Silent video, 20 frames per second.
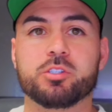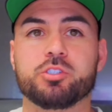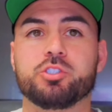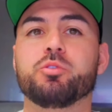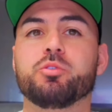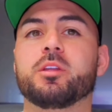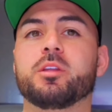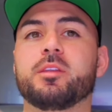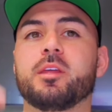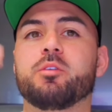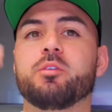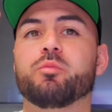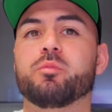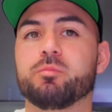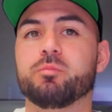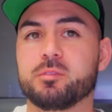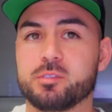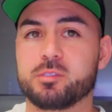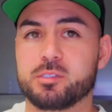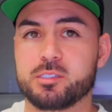because you could
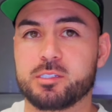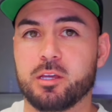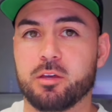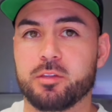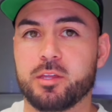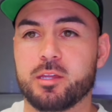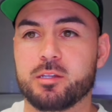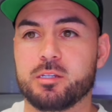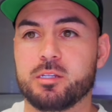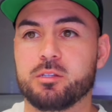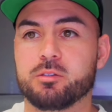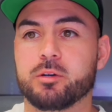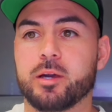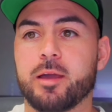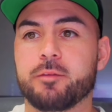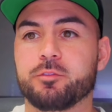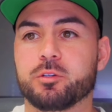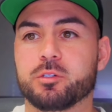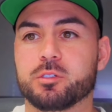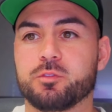then sell that deal
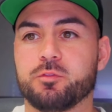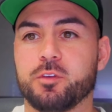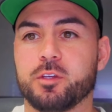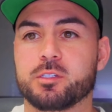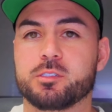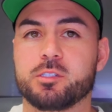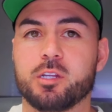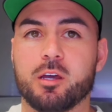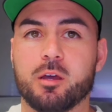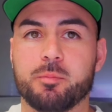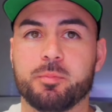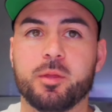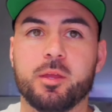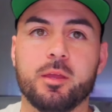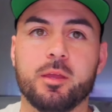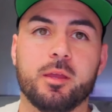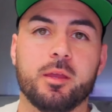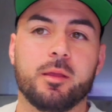after it's fixed up